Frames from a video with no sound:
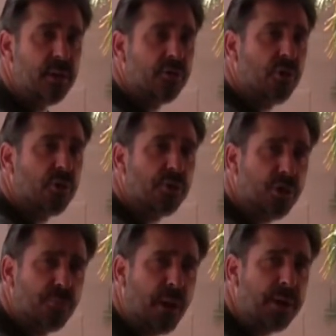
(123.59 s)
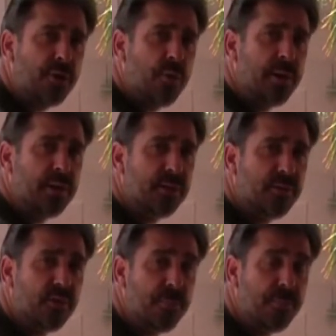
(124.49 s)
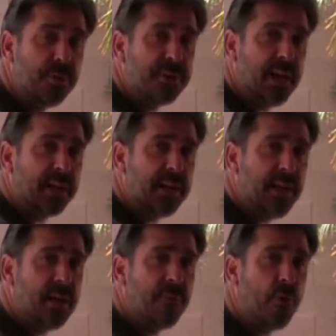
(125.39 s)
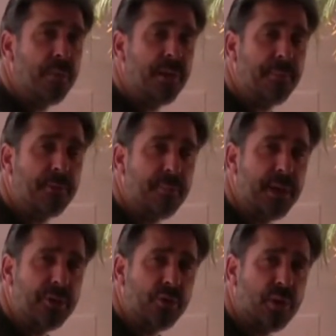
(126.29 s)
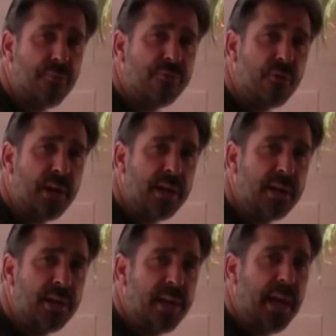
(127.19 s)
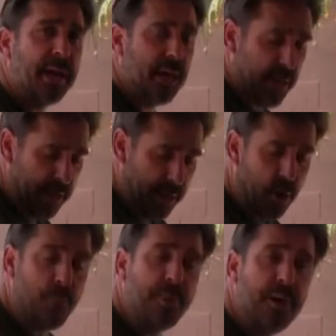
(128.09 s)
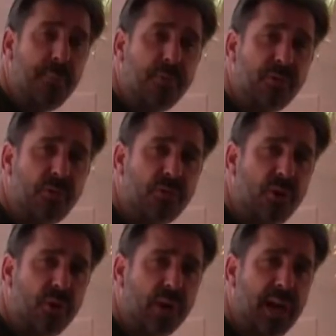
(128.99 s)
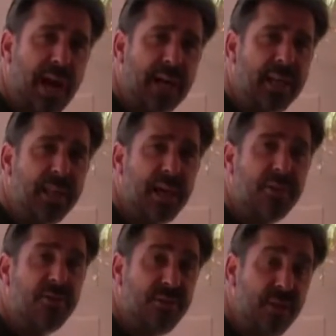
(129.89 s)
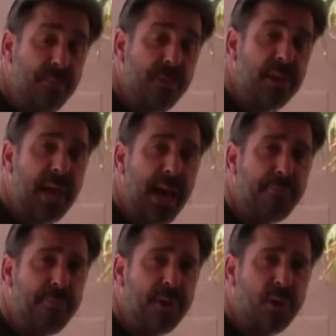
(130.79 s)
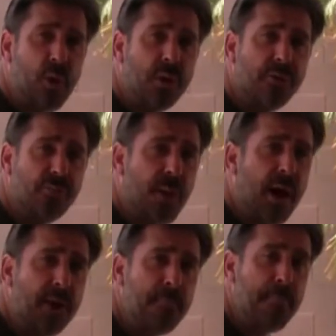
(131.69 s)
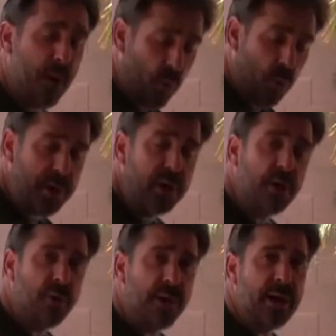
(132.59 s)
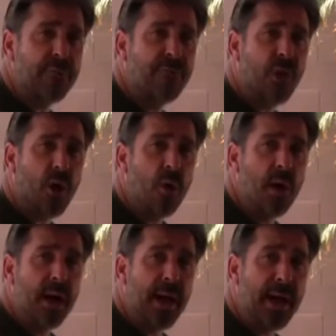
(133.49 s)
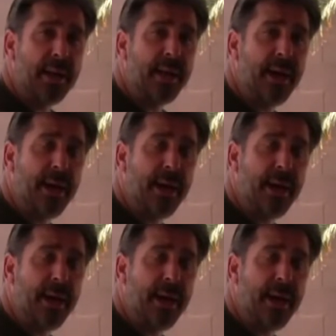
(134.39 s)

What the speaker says: So just by doing this simple technique of opening up the major lymph drain in the neck and opening up the cisterna chyli that's deep in the abdomen along the spine, we can create flow and